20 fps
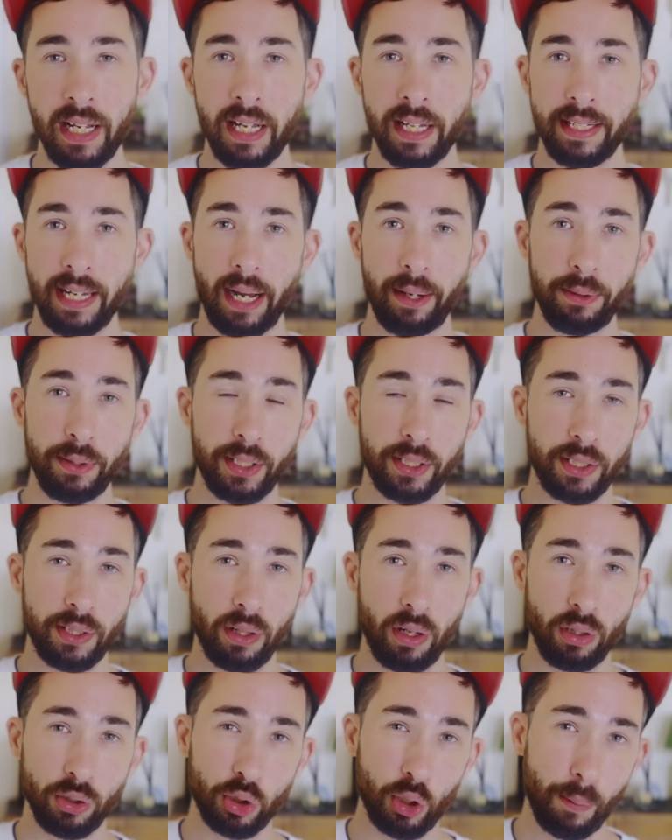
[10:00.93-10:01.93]
Now, you can
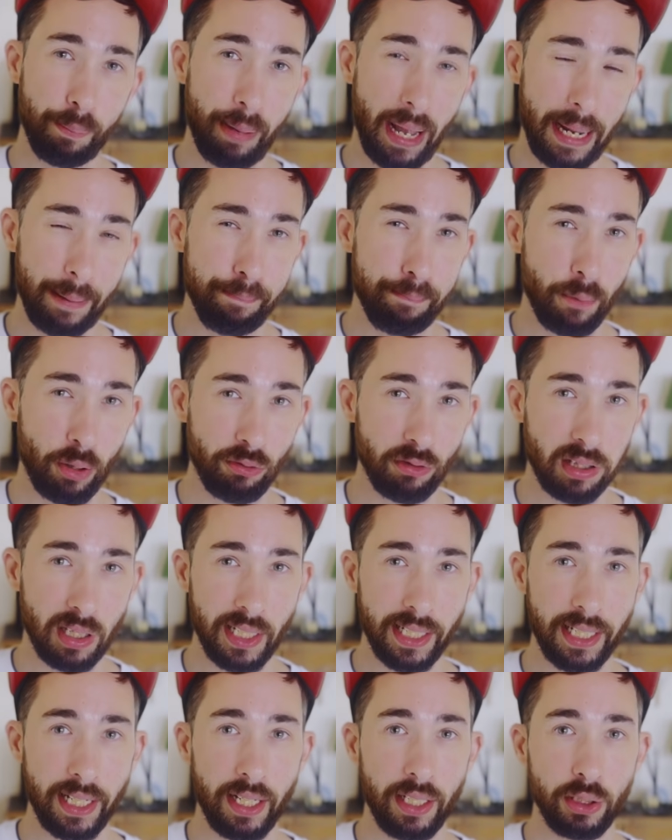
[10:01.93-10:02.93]
also pay
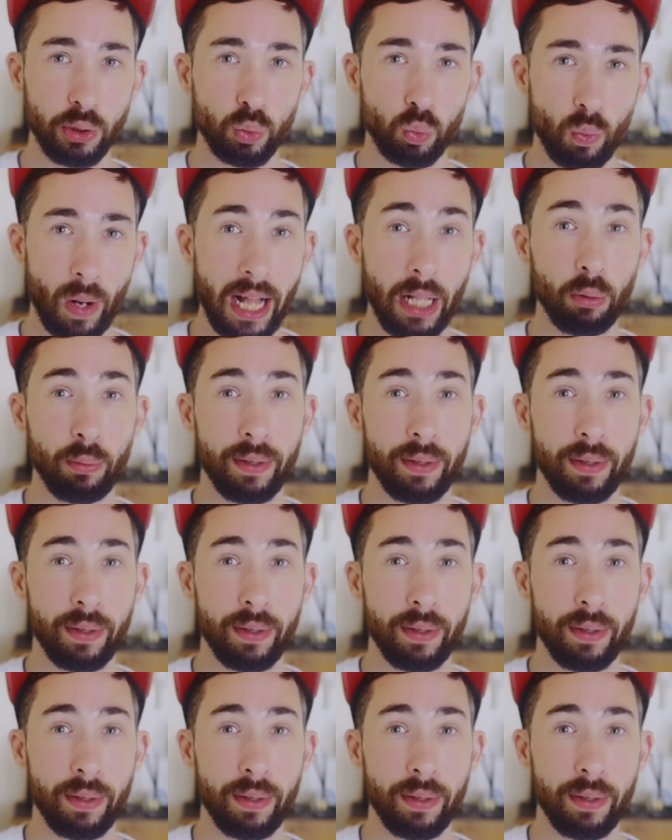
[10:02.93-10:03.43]
monthly as well